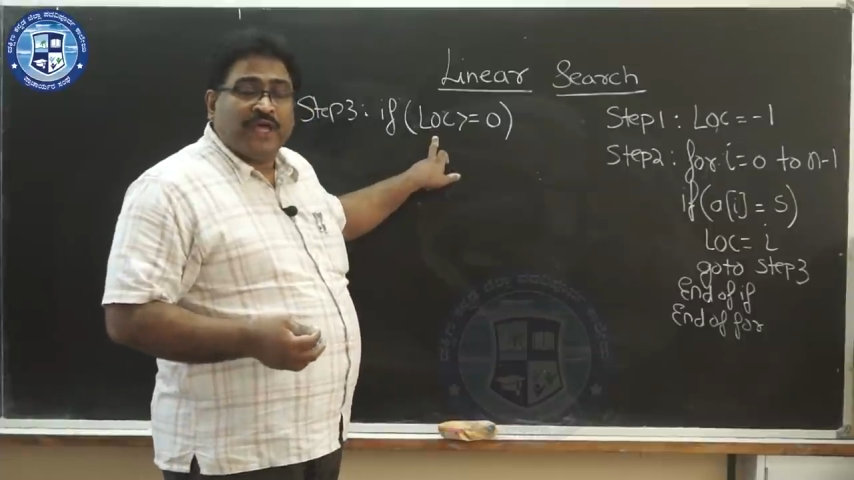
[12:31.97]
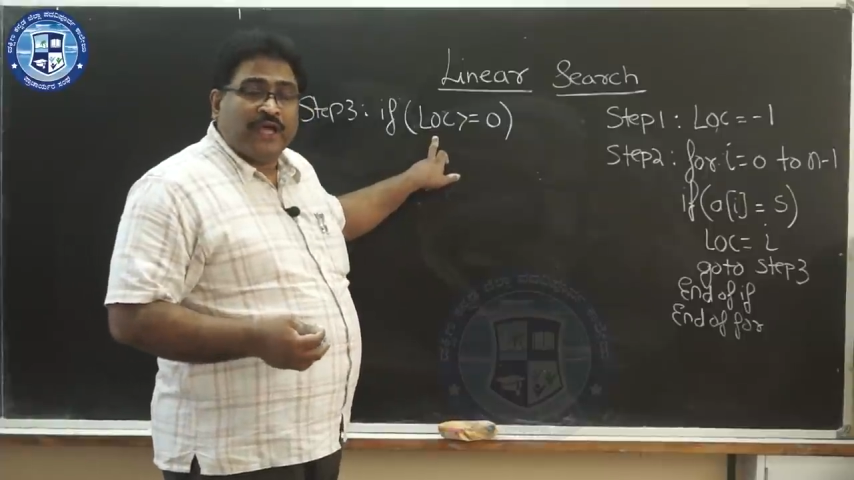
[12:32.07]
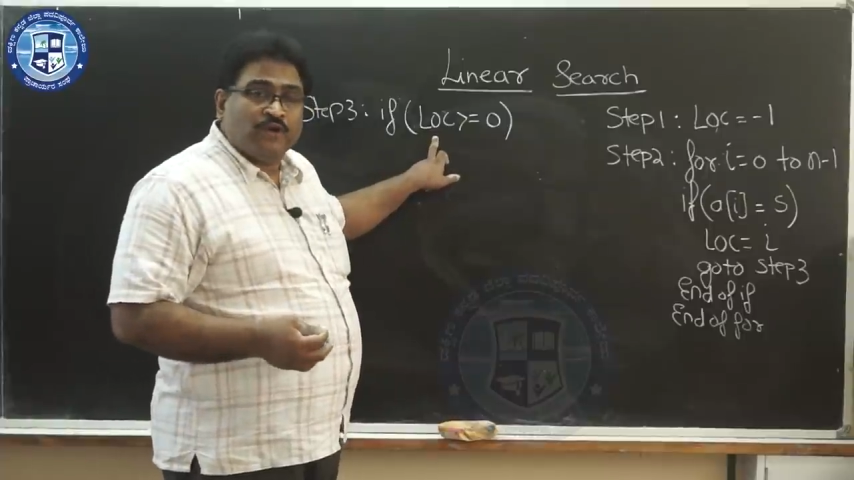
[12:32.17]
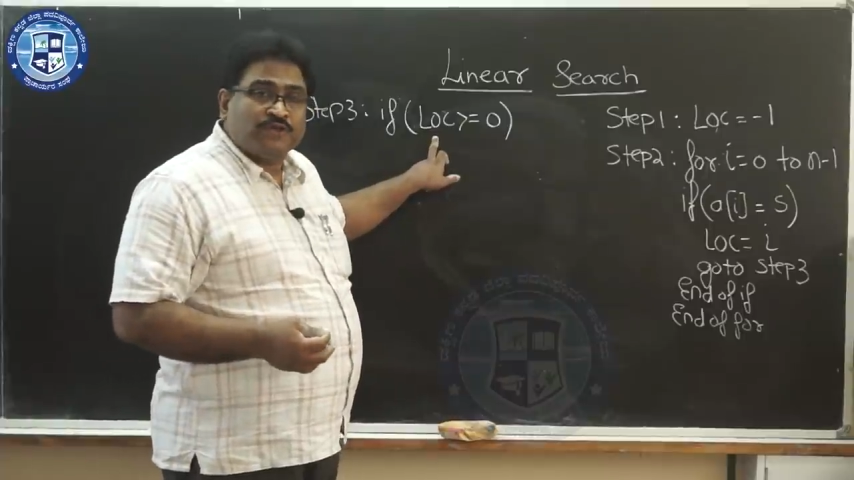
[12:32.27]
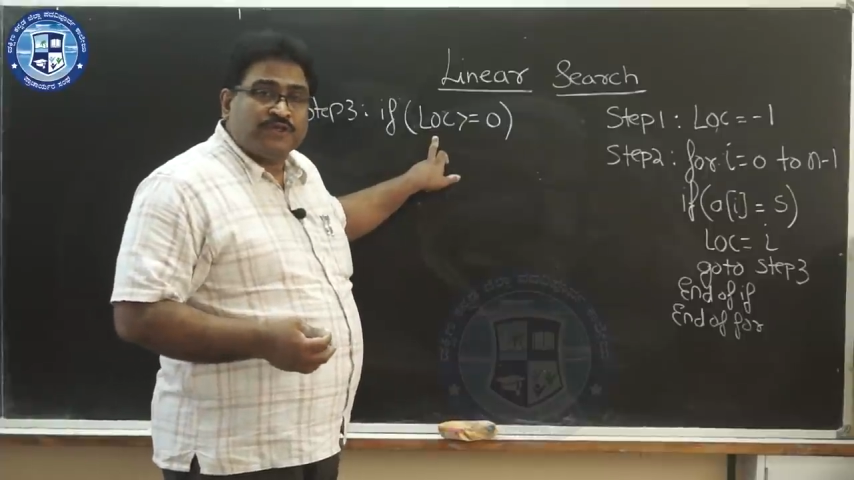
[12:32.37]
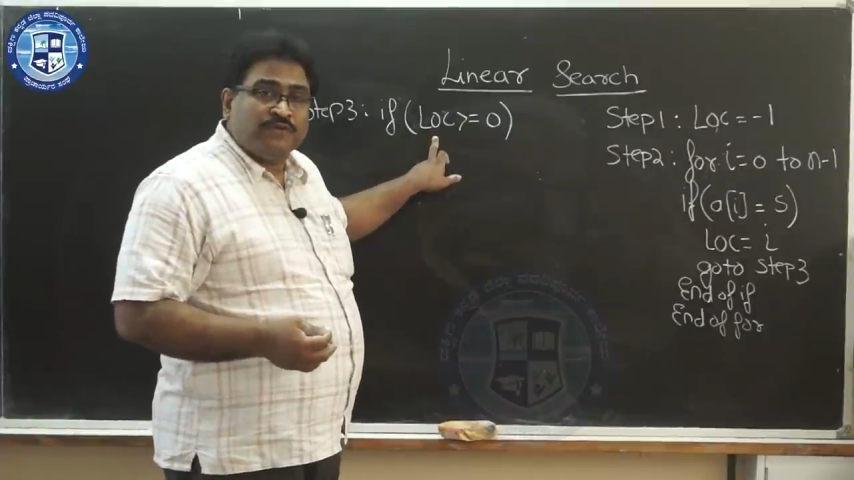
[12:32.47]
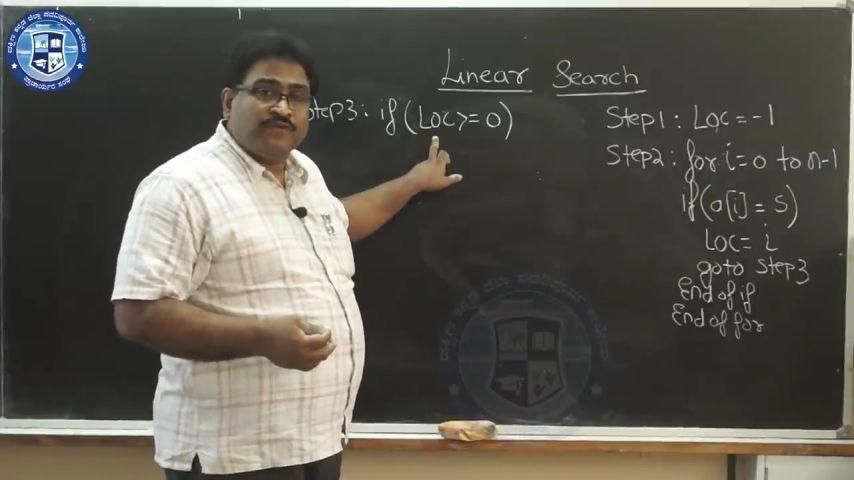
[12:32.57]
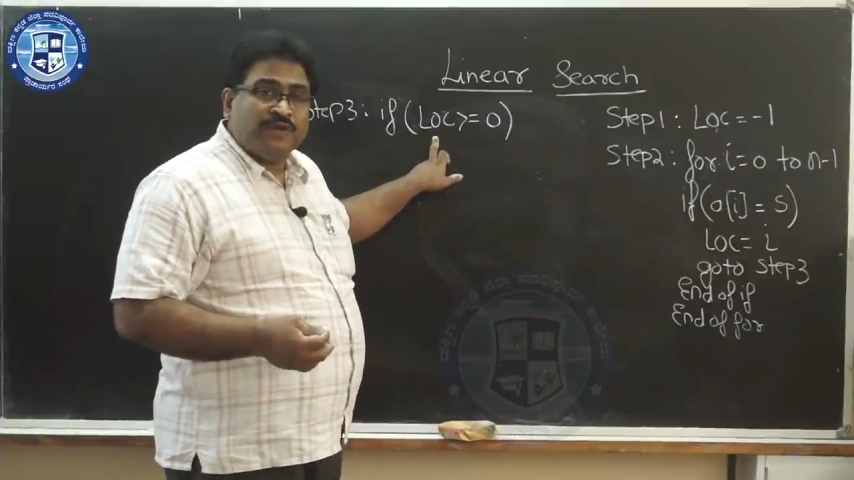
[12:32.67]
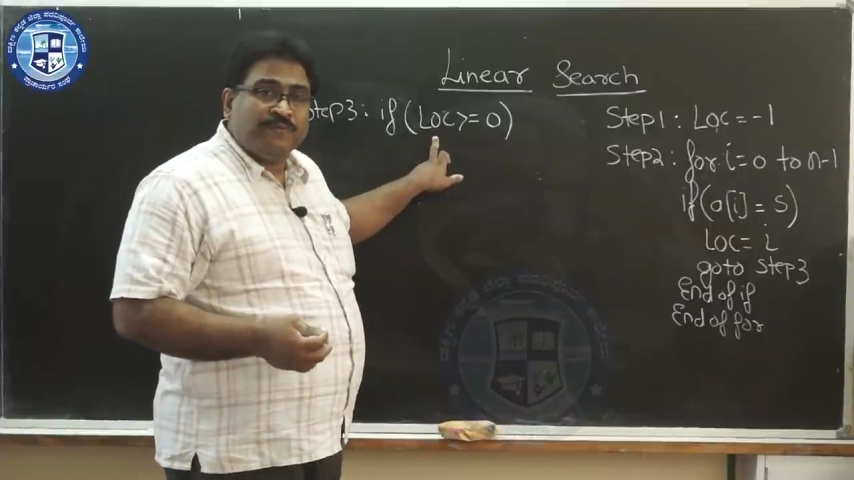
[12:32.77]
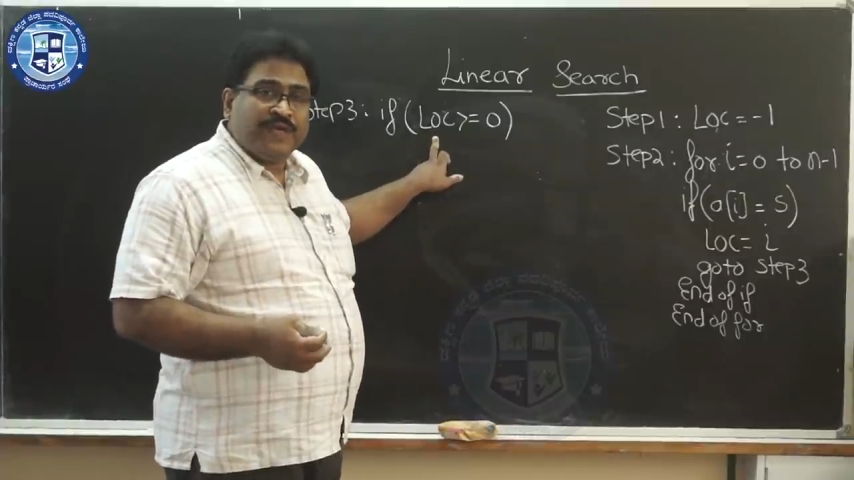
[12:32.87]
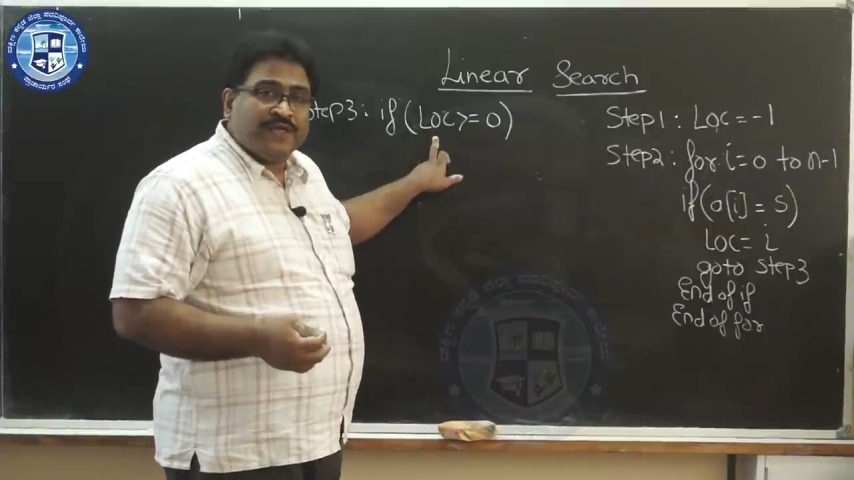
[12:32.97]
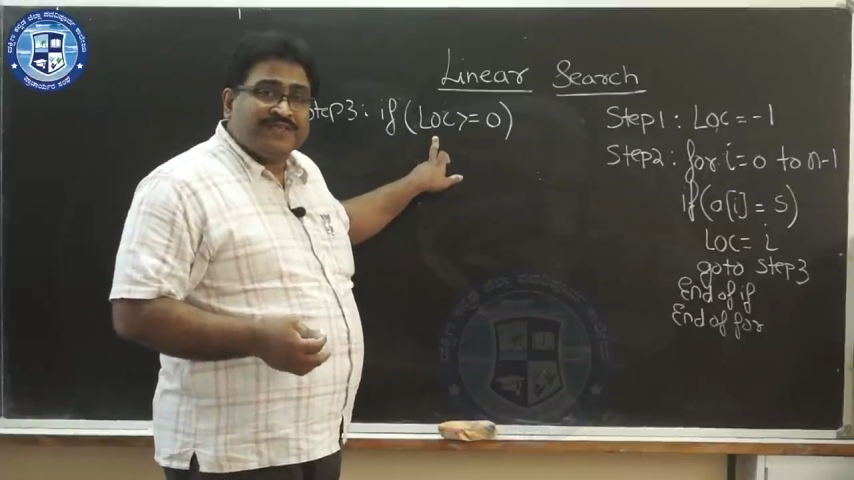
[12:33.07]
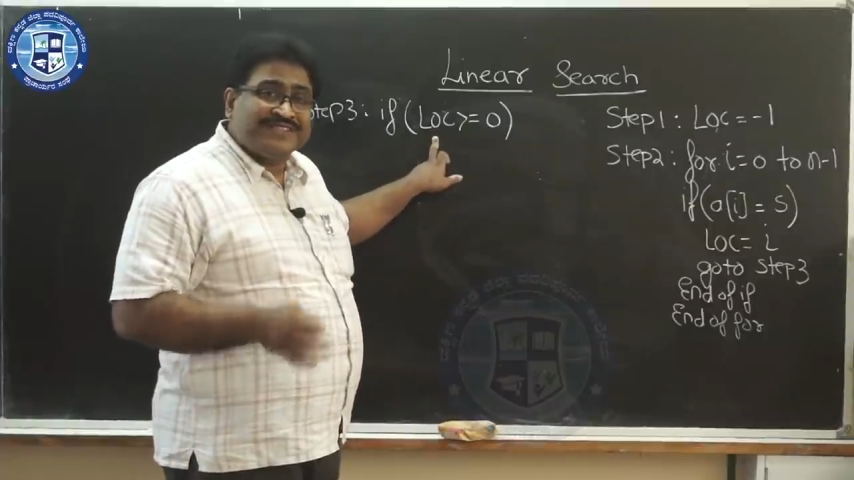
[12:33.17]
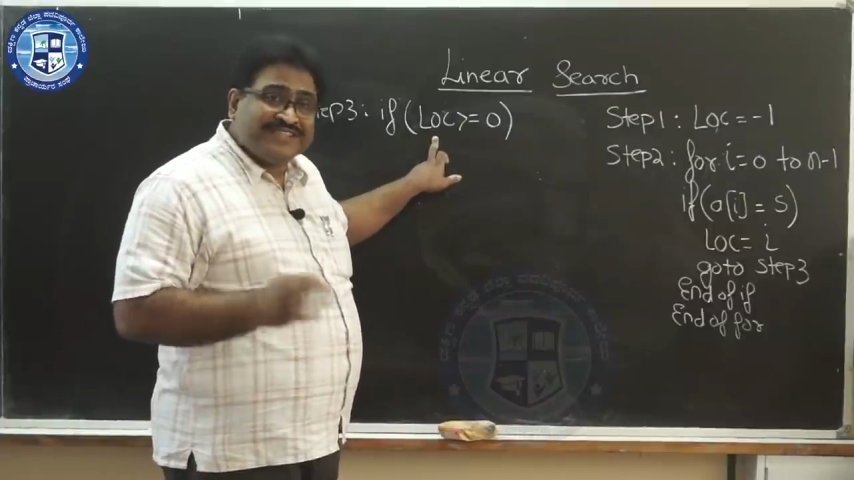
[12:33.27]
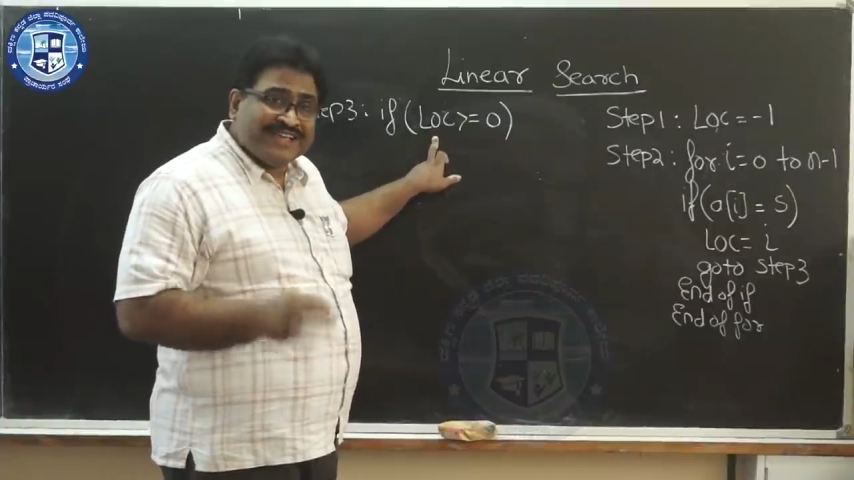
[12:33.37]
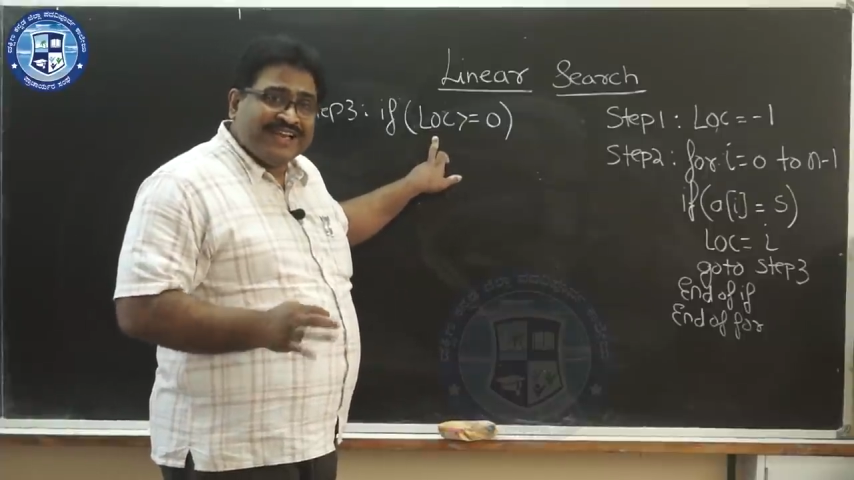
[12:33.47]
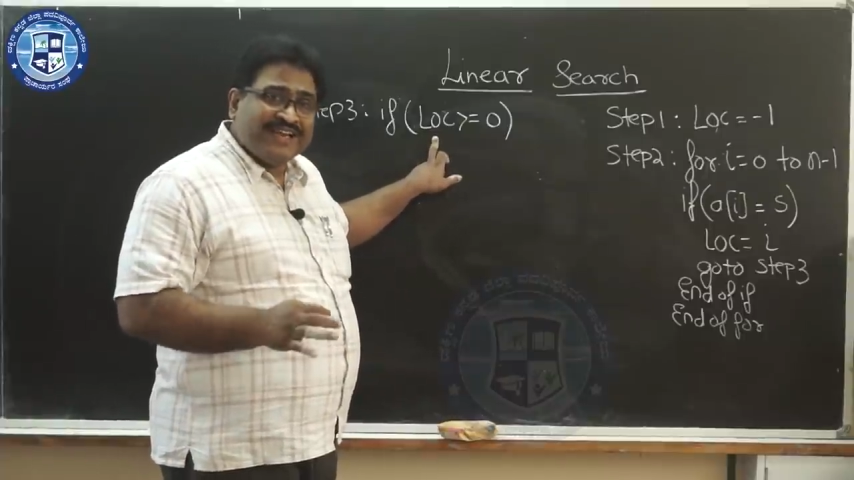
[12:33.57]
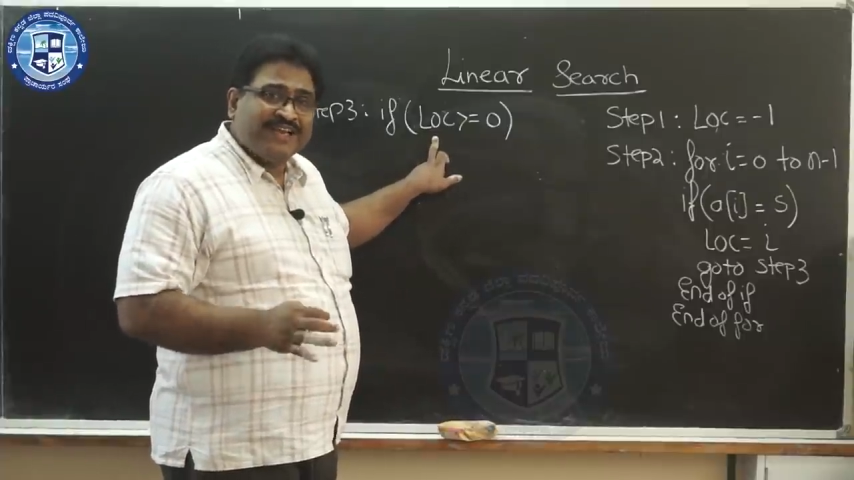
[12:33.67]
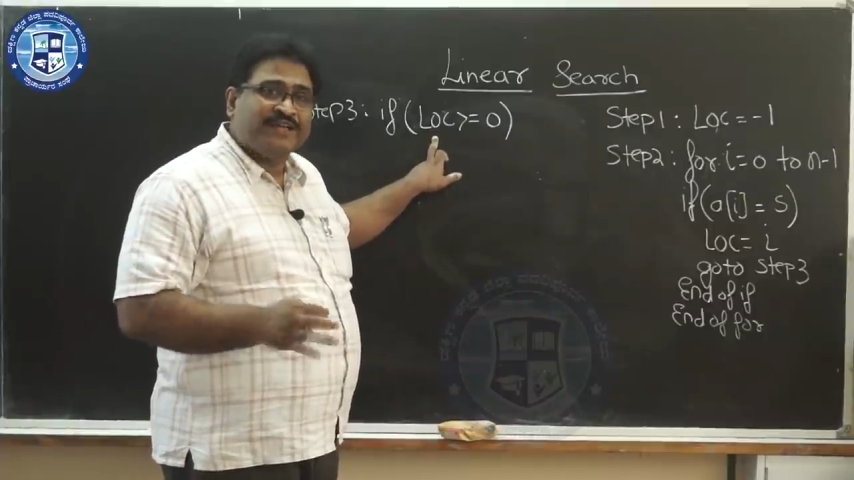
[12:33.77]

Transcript: LOC will be still